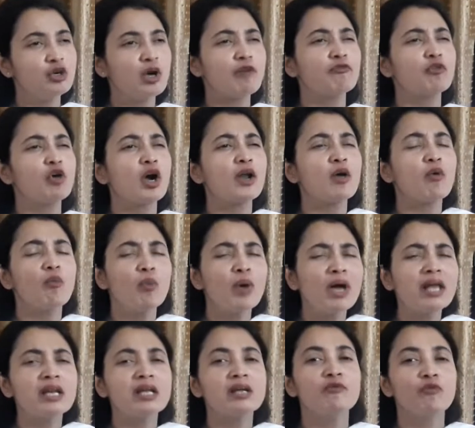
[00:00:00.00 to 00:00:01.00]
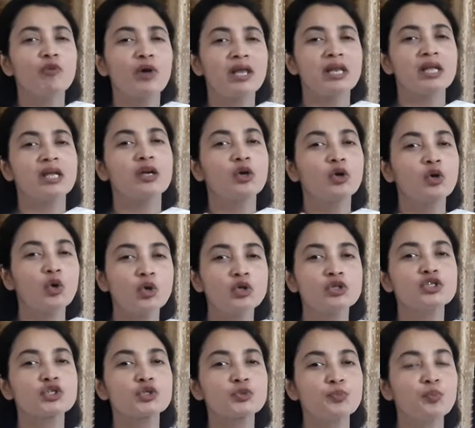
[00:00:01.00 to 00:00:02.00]
you have got a very
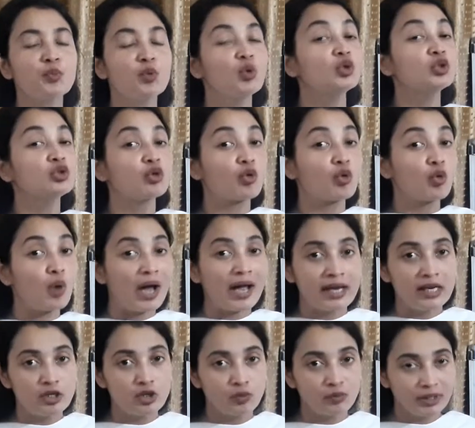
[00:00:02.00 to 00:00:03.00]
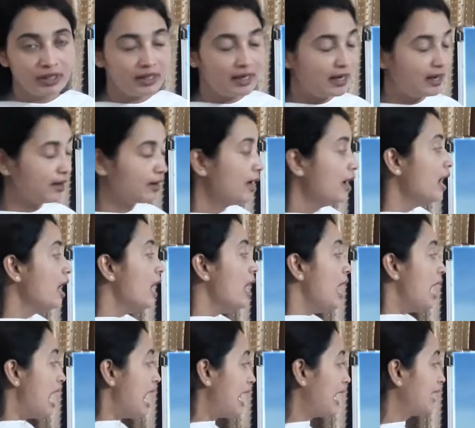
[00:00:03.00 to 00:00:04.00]
good smooth ride over there.
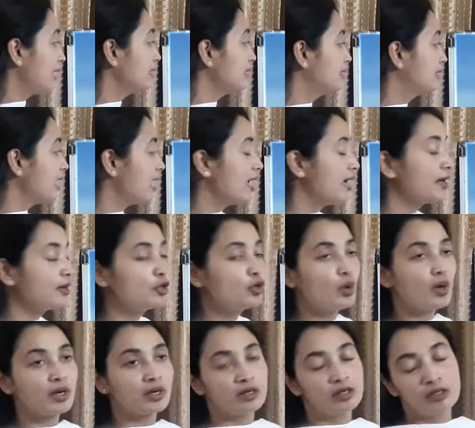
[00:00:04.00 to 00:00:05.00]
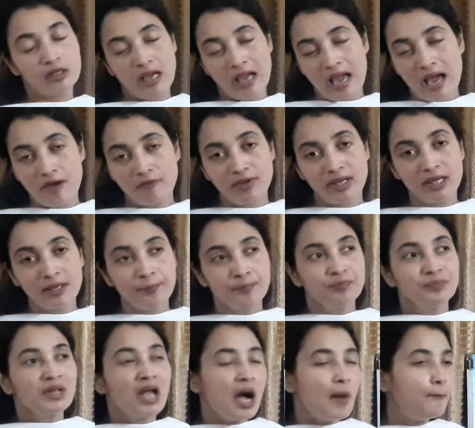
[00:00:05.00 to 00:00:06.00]
And there you are
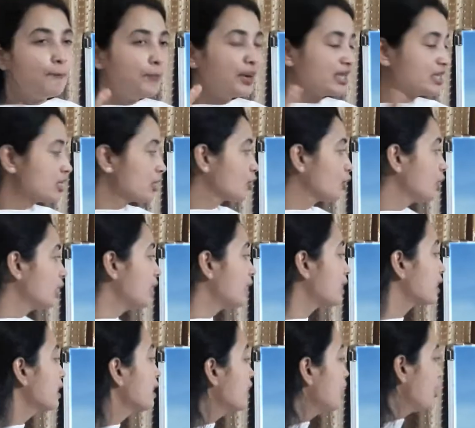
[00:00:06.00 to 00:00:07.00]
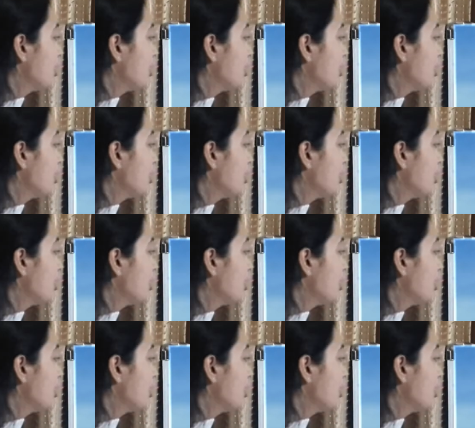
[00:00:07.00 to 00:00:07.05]
having a particular